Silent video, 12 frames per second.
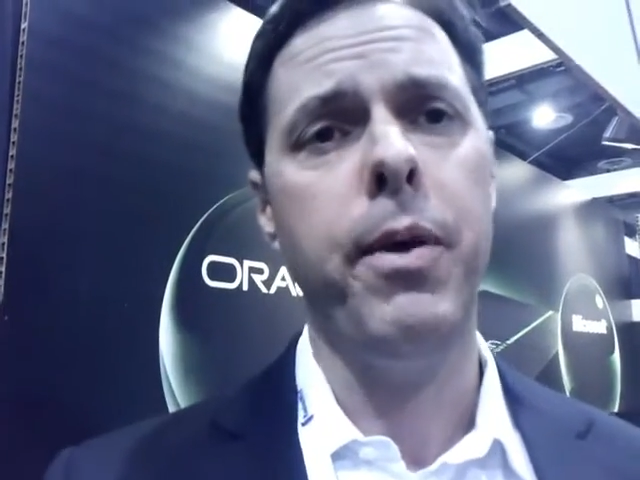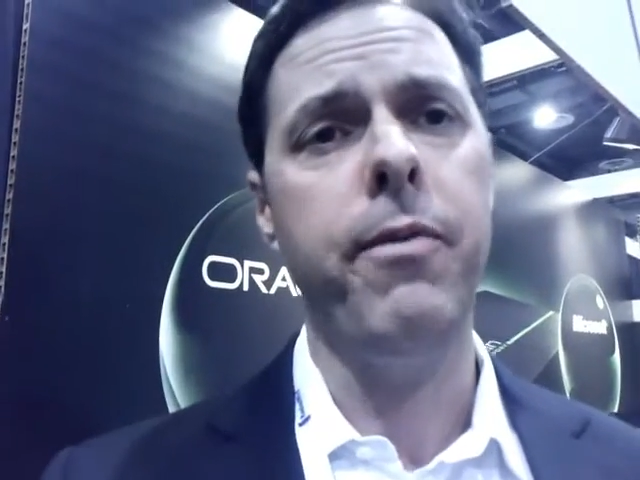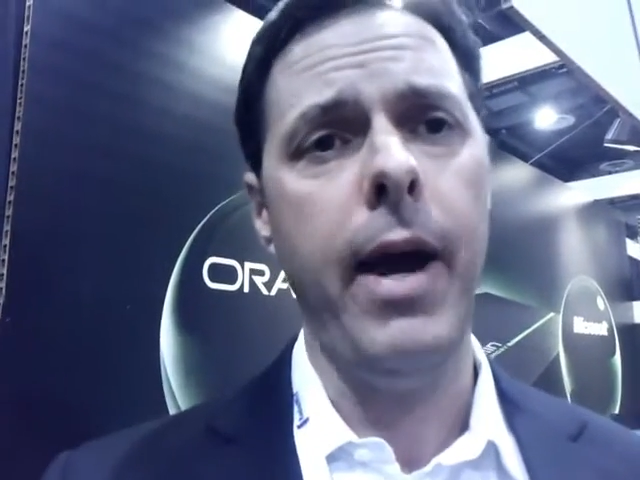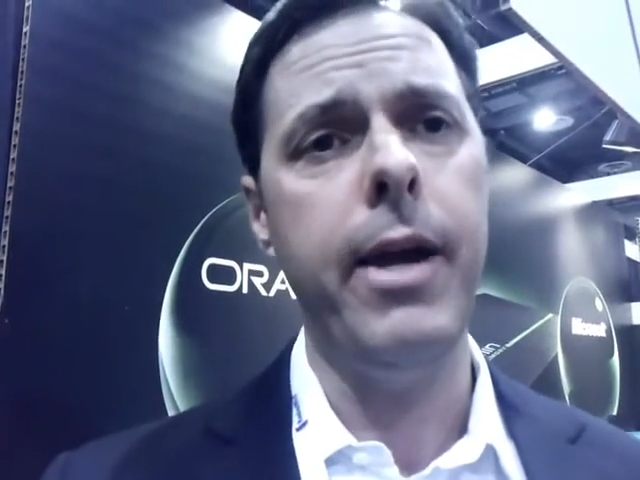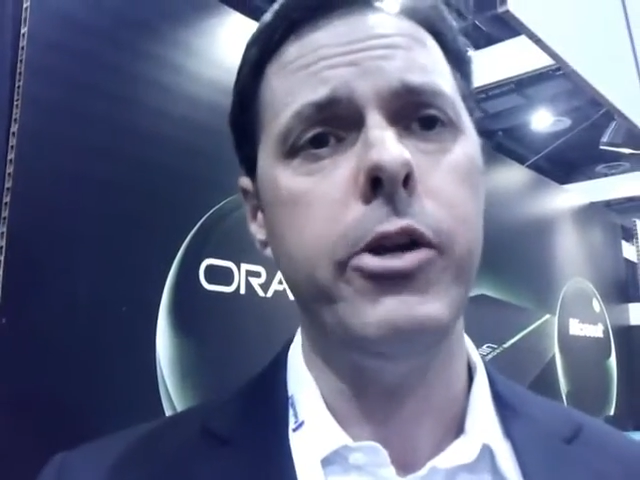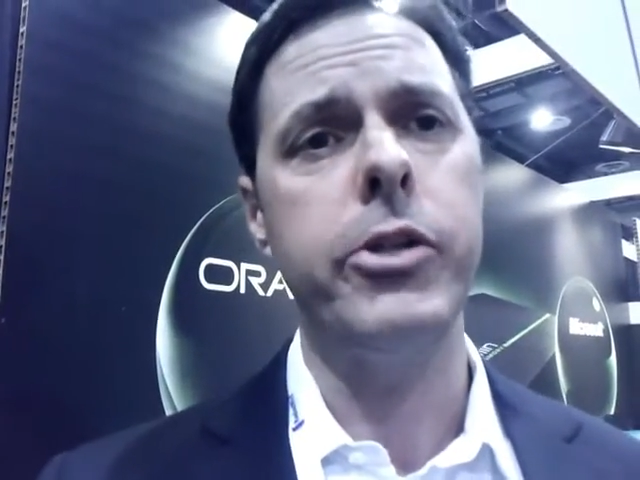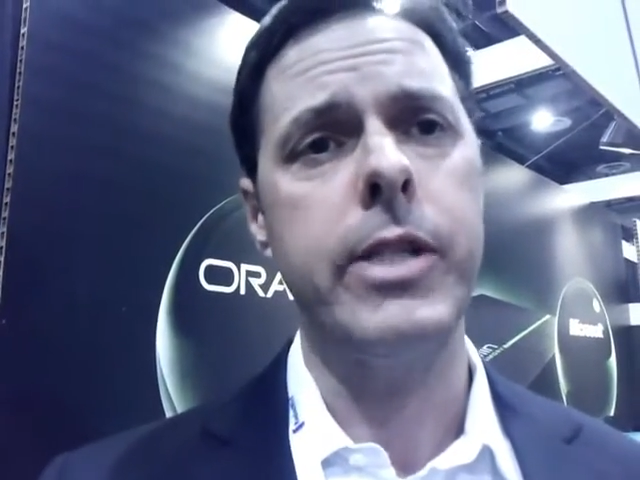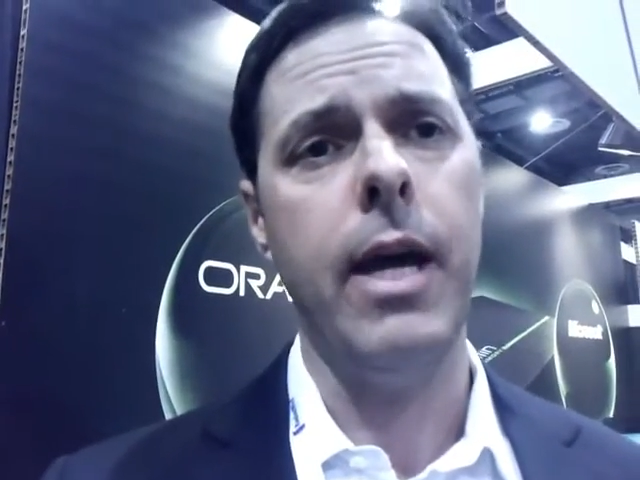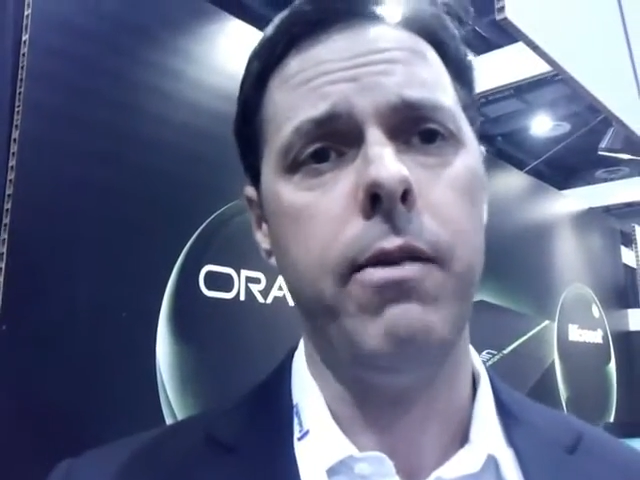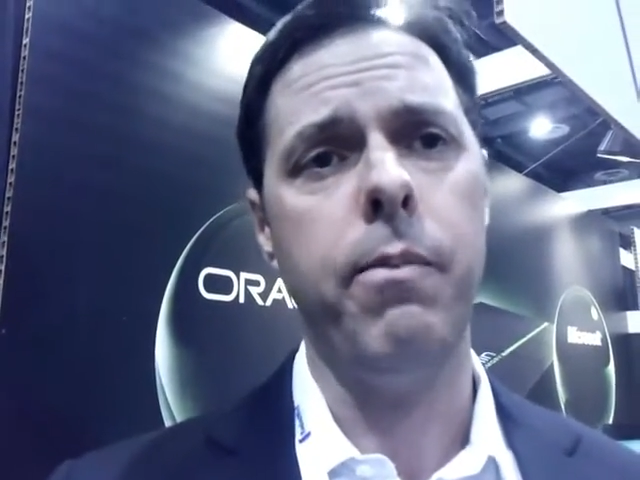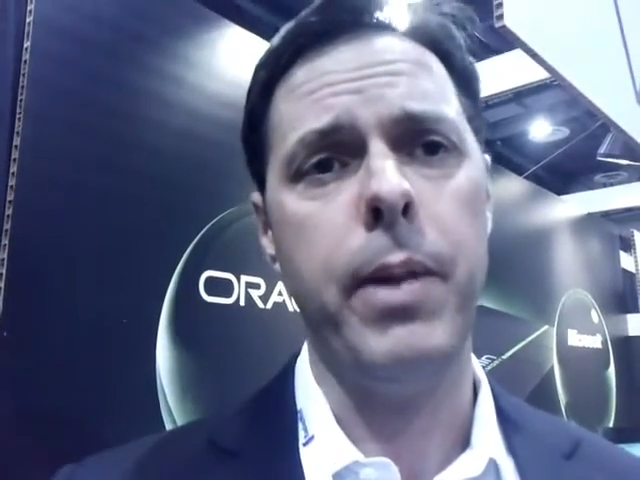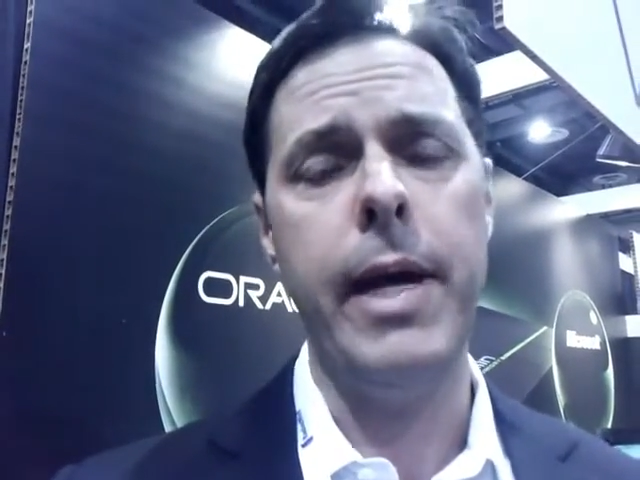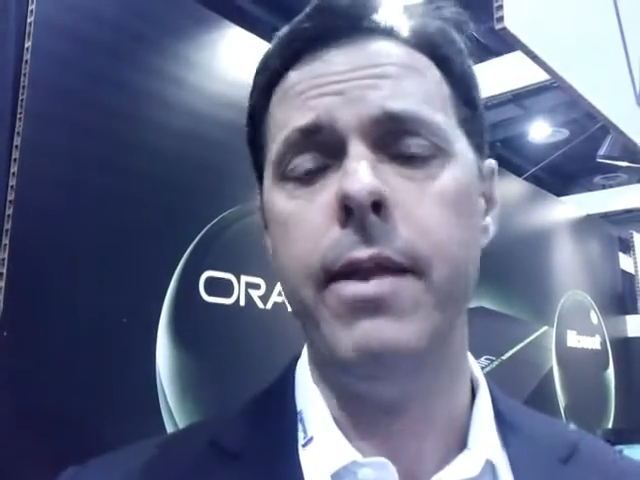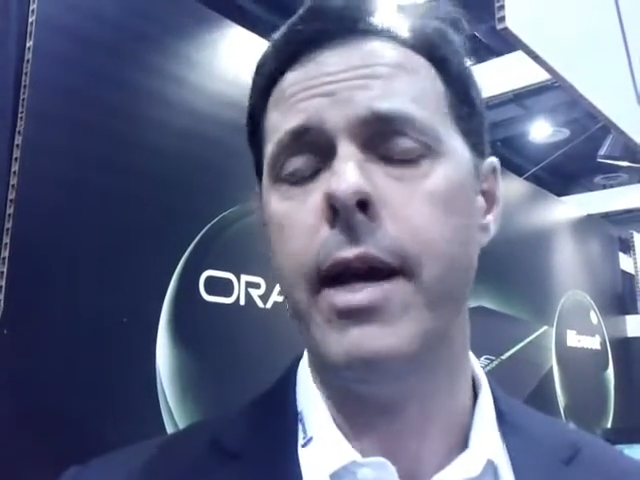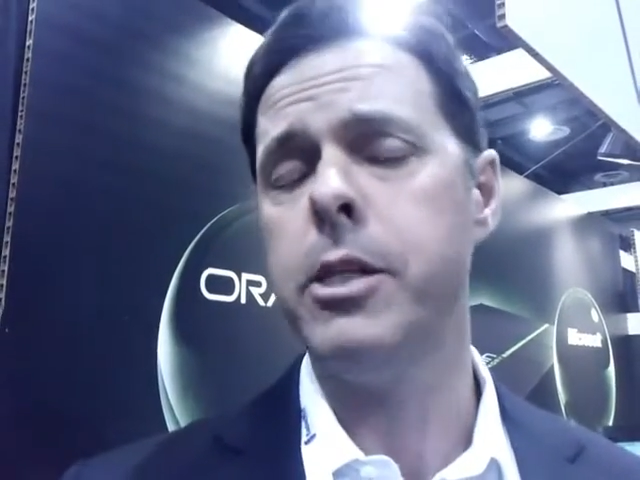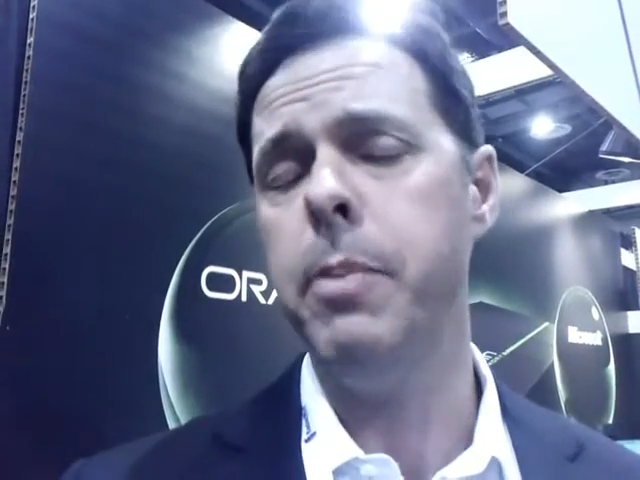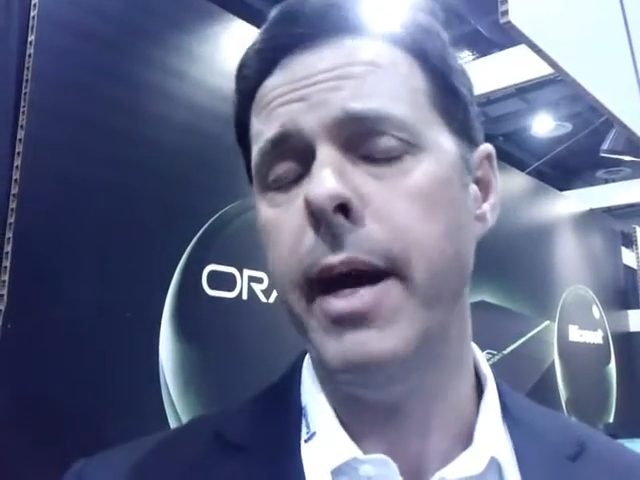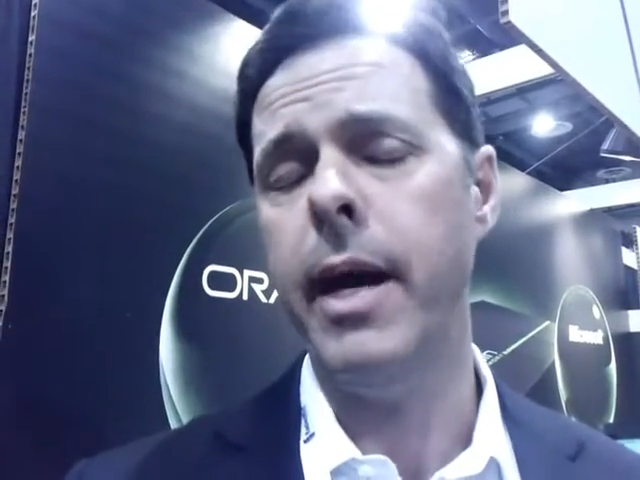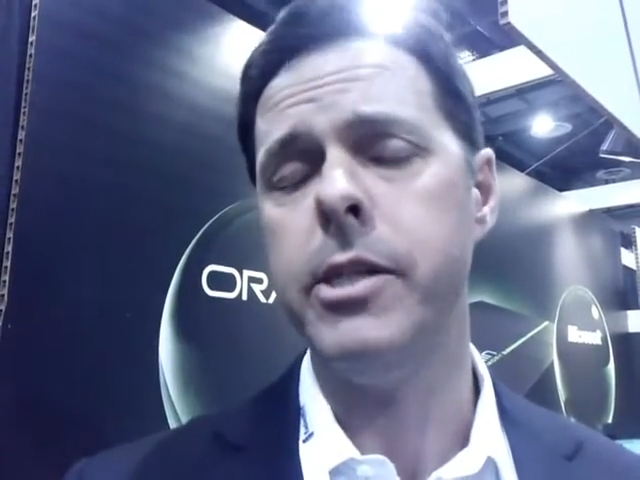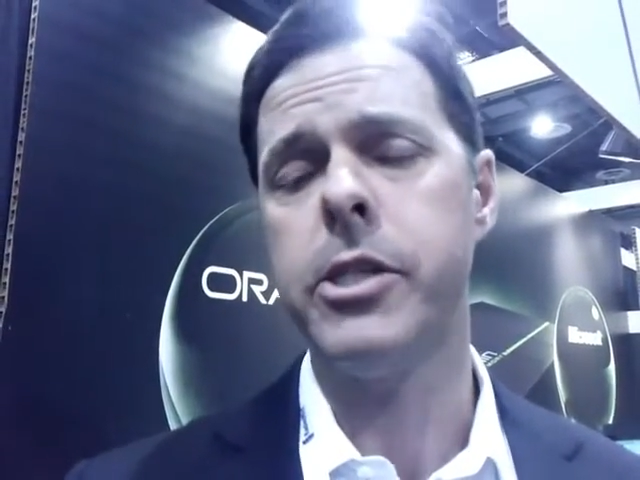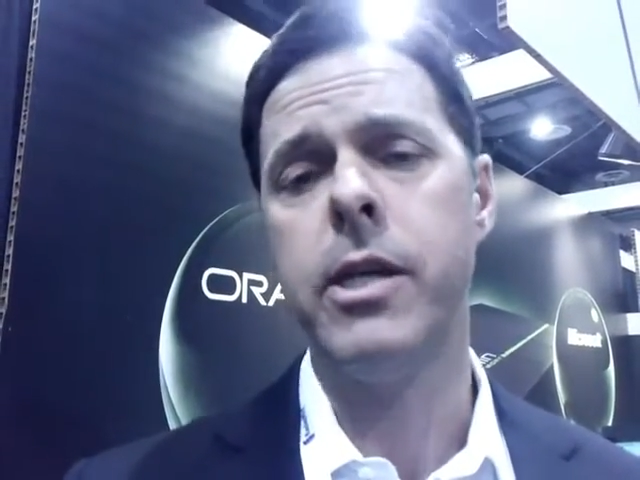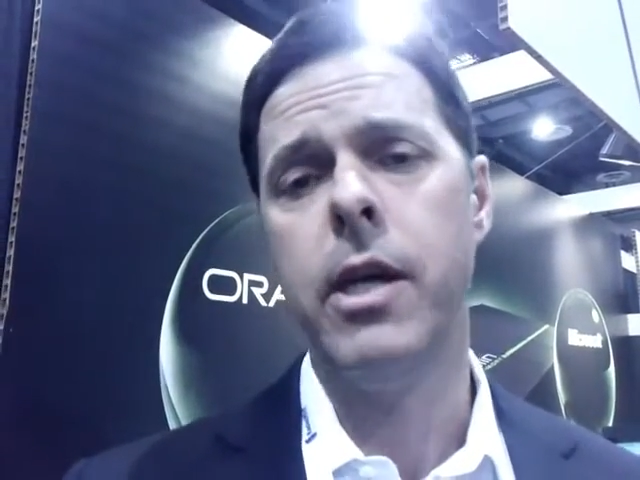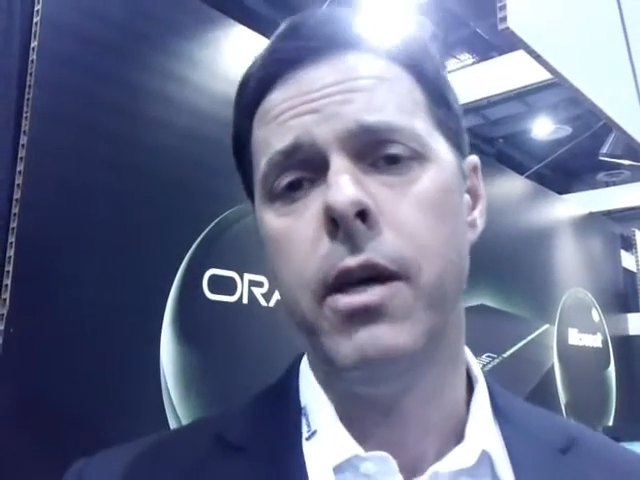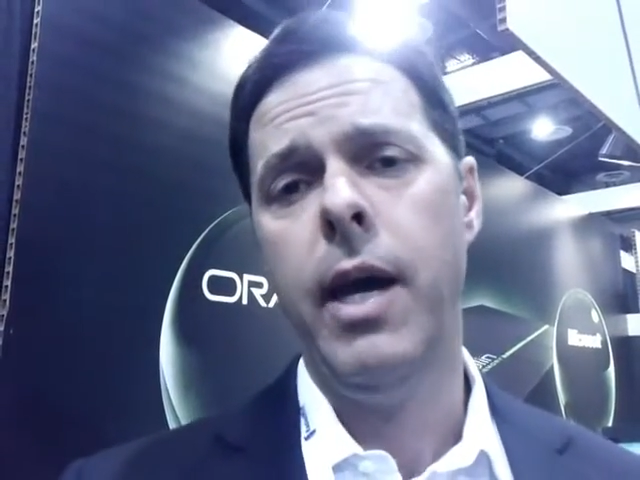providers that play in that
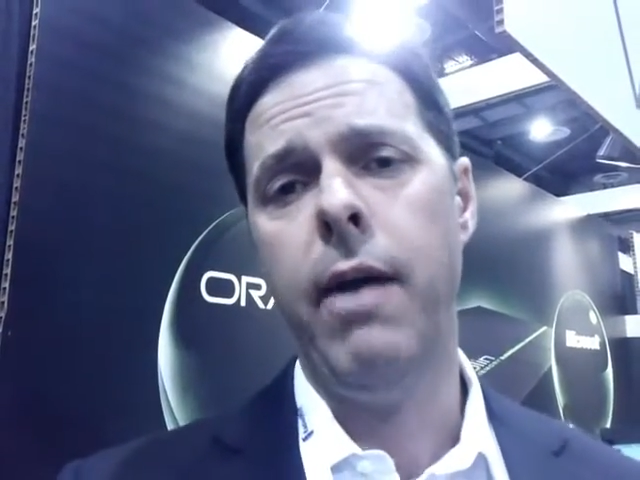space